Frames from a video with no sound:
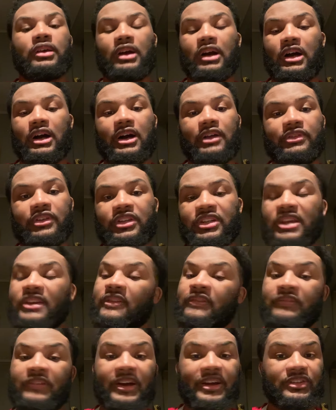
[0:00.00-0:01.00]
the
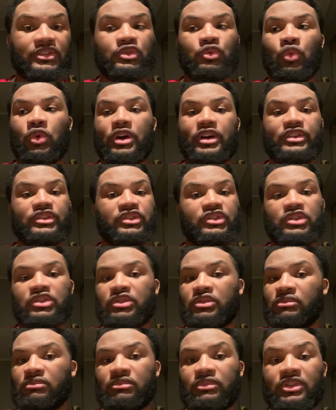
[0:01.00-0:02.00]
defense
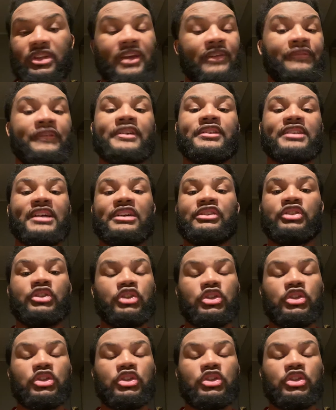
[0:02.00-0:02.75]
actually